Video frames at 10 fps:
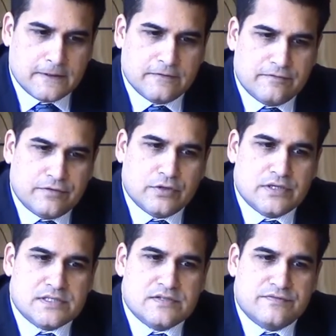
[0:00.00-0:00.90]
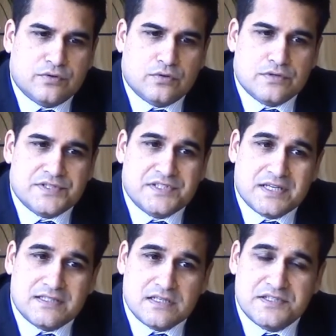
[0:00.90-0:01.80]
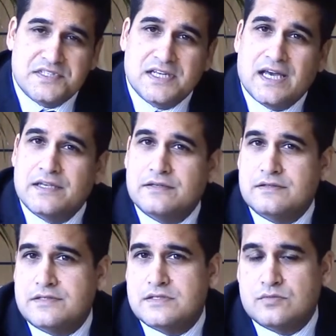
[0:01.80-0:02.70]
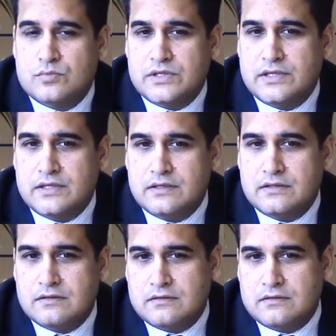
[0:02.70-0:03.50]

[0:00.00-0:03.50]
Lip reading: voice for setting standards within